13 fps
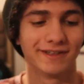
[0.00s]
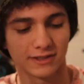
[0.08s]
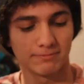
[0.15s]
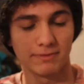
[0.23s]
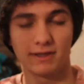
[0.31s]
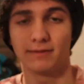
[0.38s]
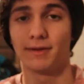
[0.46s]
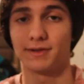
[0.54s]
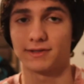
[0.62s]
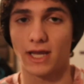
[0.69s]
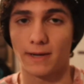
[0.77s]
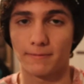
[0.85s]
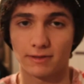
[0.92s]
Speaking about the
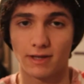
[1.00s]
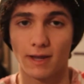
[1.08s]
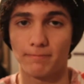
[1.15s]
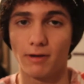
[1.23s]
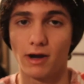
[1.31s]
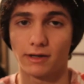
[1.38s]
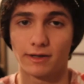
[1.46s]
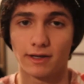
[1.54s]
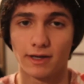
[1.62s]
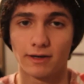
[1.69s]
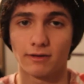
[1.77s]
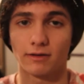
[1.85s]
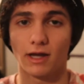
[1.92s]
skate park
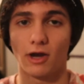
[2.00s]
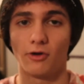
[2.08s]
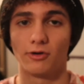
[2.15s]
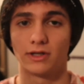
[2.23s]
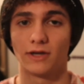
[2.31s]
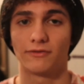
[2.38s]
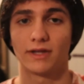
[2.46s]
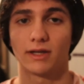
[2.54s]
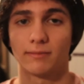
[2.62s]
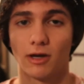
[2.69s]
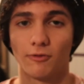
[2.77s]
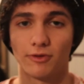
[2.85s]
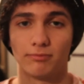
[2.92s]
again, I will definitely
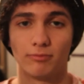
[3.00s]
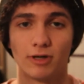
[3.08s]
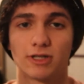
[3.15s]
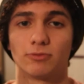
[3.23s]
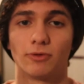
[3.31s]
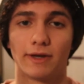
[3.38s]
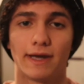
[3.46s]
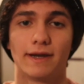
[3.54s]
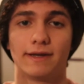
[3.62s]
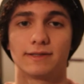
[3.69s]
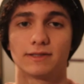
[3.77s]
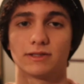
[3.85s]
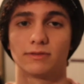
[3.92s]
come out with much more
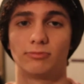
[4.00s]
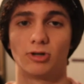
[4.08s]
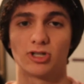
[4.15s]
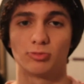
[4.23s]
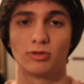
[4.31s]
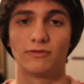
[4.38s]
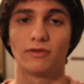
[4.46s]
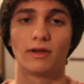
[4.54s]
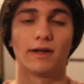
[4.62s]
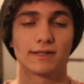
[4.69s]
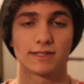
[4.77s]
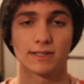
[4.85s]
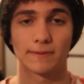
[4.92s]
edits, much more
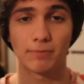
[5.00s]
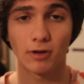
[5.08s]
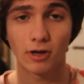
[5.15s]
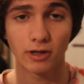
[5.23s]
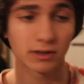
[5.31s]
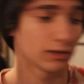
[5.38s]
vlogs at the park.